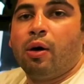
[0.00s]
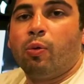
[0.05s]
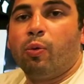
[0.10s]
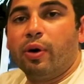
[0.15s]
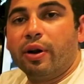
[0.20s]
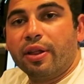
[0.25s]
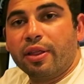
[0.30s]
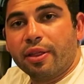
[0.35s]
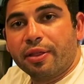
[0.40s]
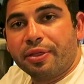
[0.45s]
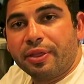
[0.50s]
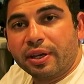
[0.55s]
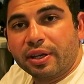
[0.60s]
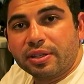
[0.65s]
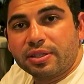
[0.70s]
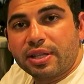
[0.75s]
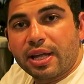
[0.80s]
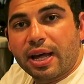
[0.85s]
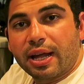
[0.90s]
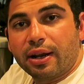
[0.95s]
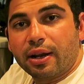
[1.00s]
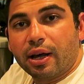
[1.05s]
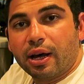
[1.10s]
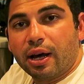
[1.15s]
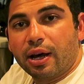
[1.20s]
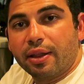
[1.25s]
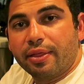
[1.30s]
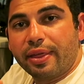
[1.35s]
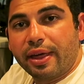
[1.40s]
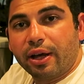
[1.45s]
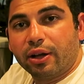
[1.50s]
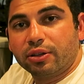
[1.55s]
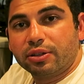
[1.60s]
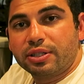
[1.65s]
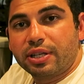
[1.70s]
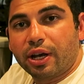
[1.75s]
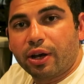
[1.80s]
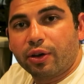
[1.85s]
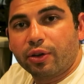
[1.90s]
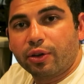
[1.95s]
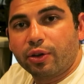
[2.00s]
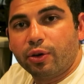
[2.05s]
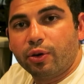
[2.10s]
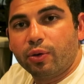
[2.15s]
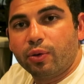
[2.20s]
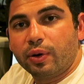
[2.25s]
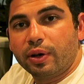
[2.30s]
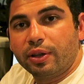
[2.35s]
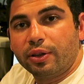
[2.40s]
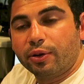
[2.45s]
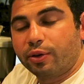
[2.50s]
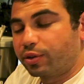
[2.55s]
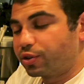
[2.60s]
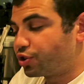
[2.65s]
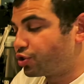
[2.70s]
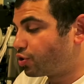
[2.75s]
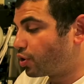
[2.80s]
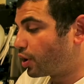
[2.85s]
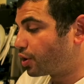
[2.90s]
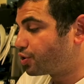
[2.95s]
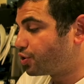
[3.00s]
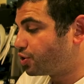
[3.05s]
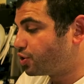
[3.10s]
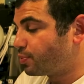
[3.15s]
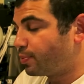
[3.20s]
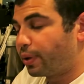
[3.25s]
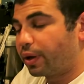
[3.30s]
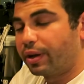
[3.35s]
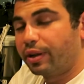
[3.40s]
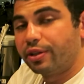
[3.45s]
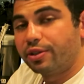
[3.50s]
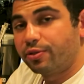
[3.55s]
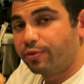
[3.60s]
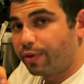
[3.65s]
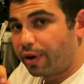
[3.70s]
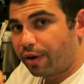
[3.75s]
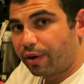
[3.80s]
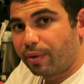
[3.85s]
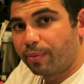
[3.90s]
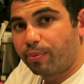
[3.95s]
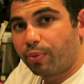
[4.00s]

One of the things that uh, they'll tell you in their instructions, but it's very